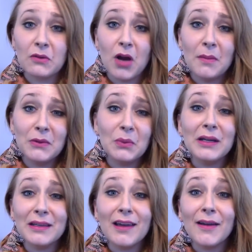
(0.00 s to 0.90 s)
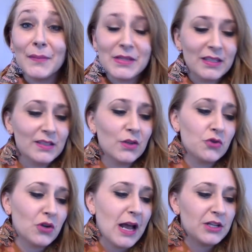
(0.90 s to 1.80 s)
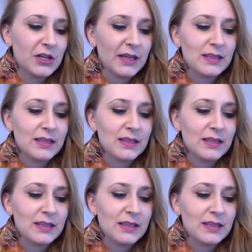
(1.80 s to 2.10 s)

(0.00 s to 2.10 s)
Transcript: Robin Williams, so tragic.